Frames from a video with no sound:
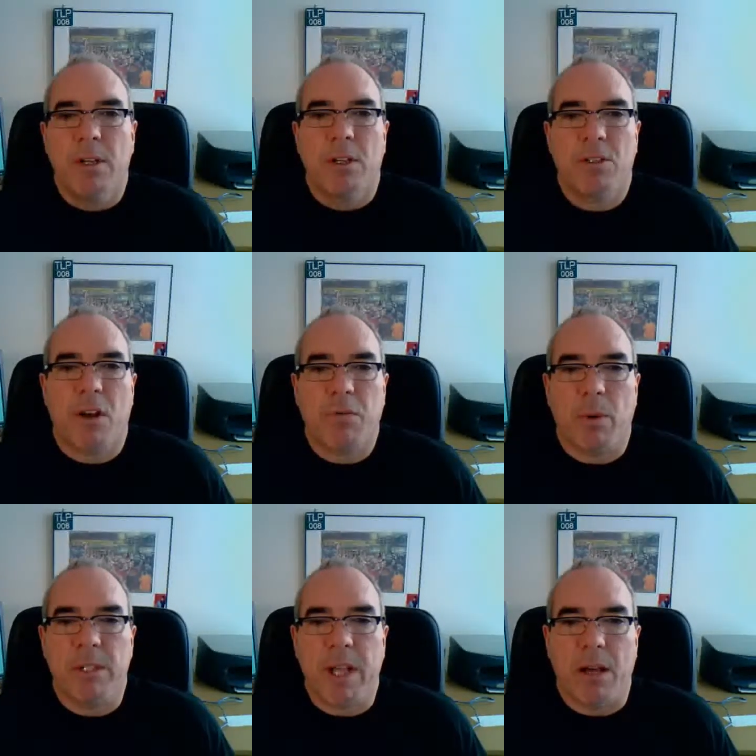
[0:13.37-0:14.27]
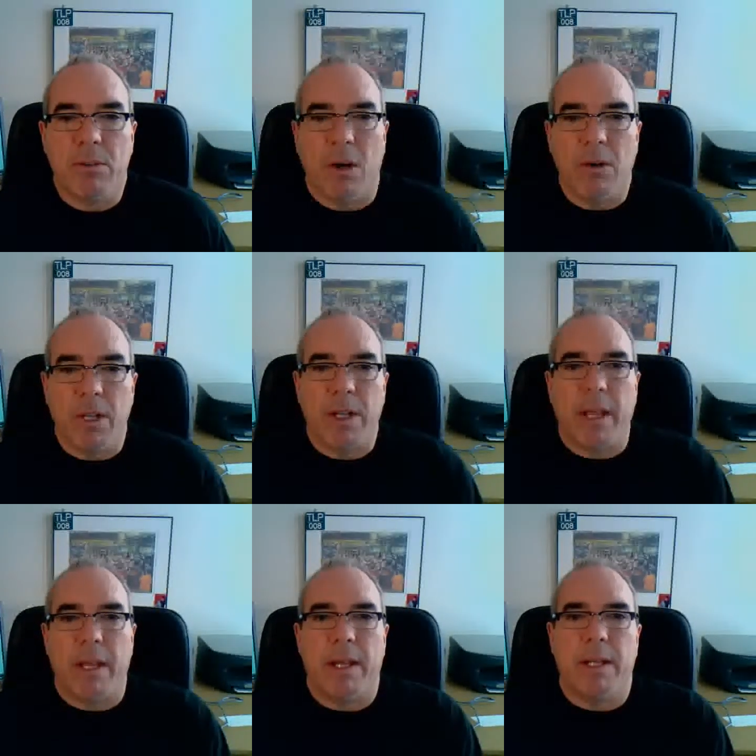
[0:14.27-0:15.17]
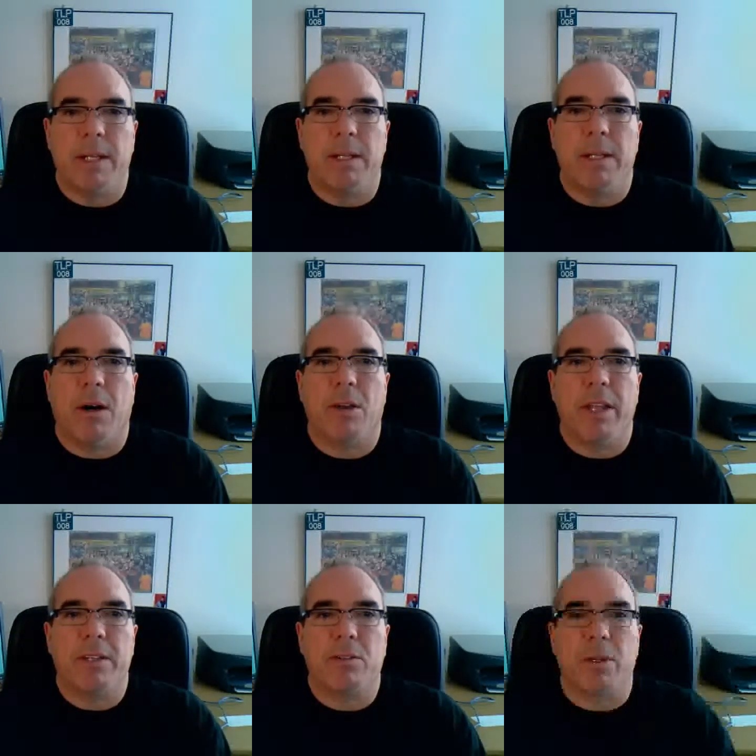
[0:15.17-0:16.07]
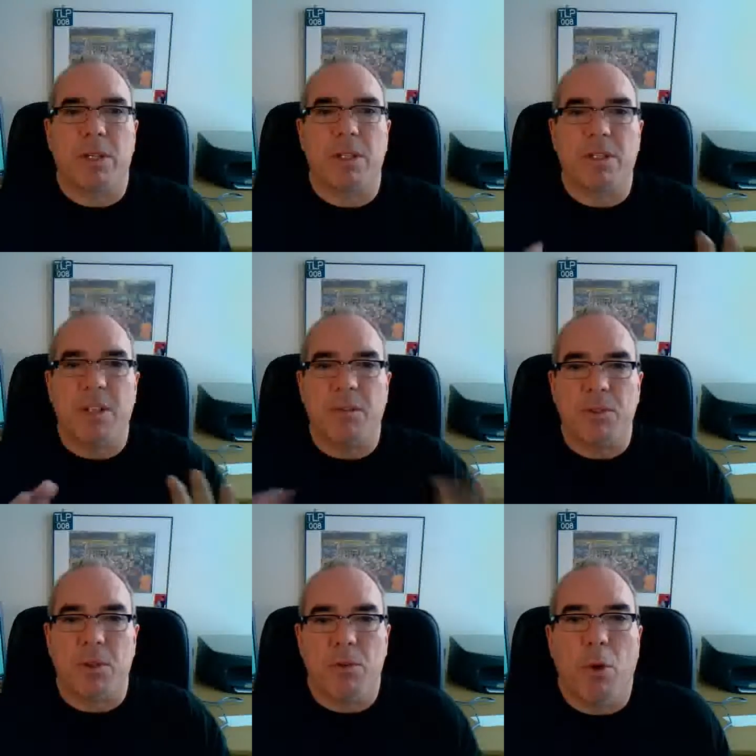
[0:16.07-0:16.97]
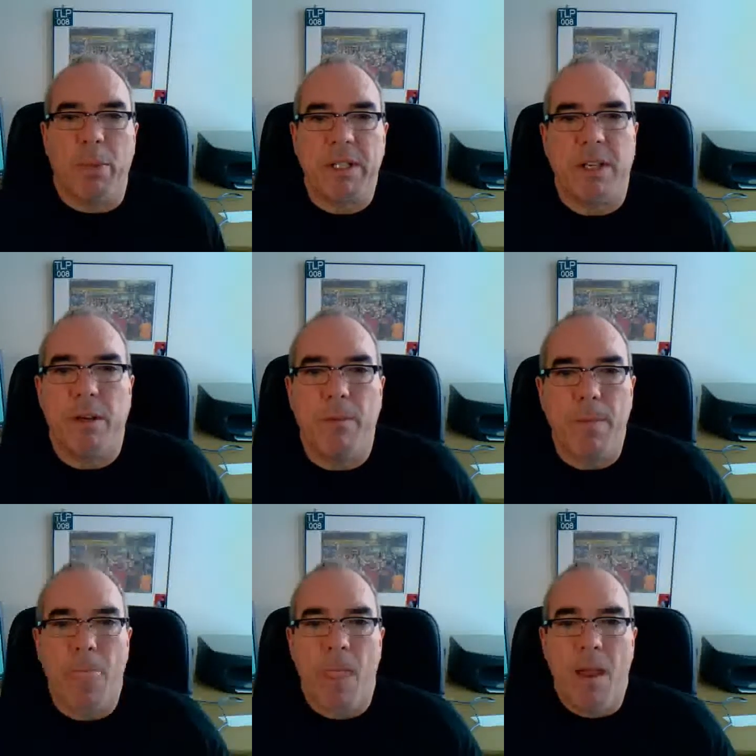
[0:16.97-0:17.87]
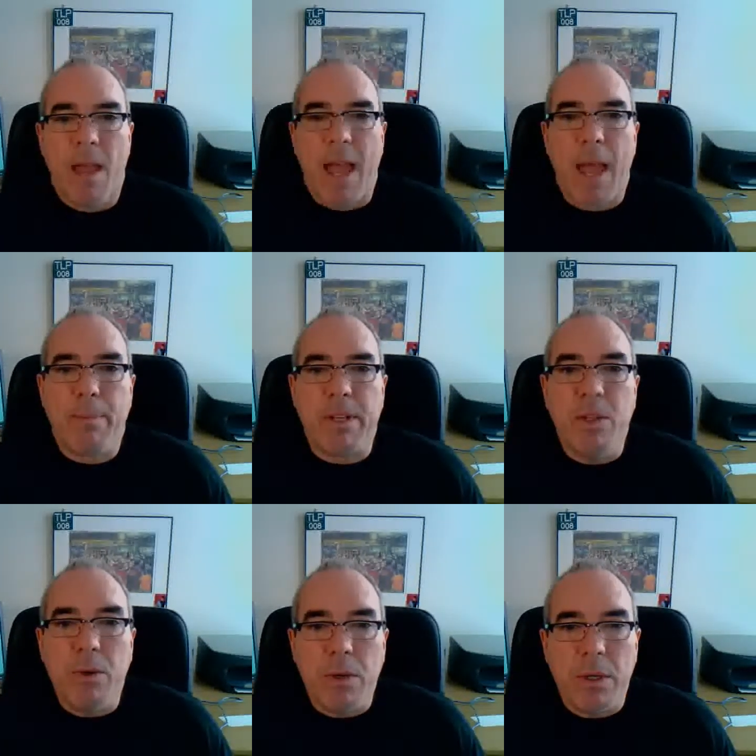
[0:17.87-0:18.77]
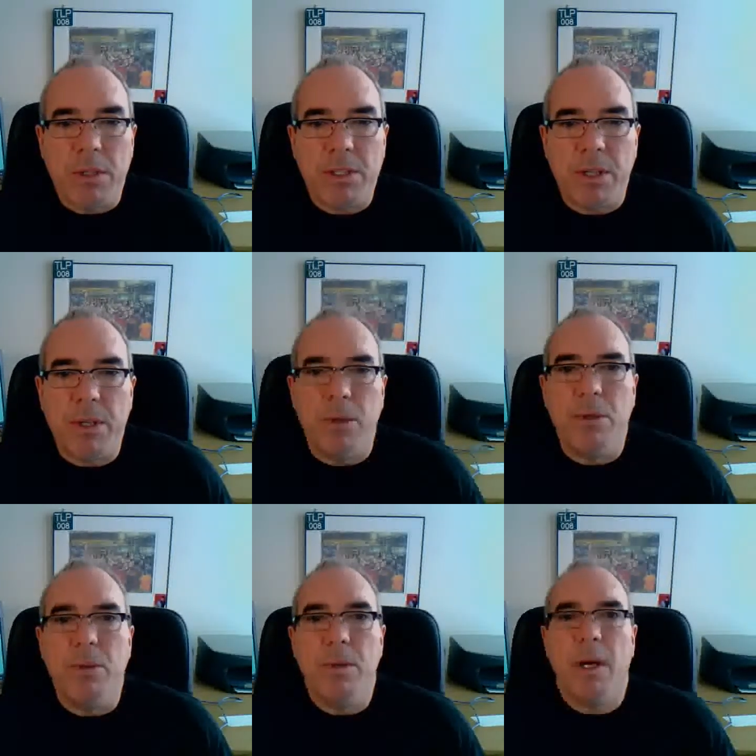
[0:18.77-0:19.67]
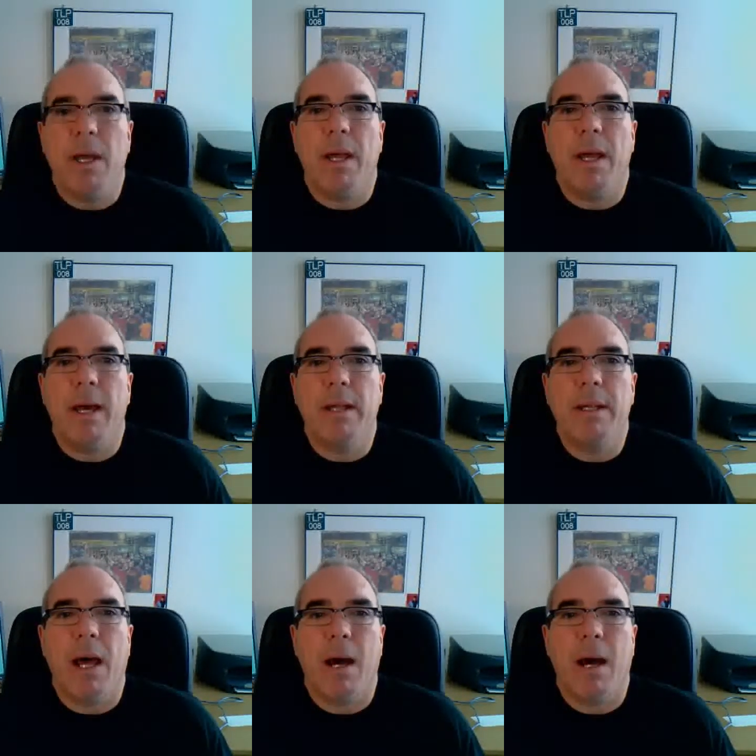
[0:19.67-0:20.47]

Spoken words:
software downloaded and all that sort of good stuff. So, no big deal. Happy New Year to you. And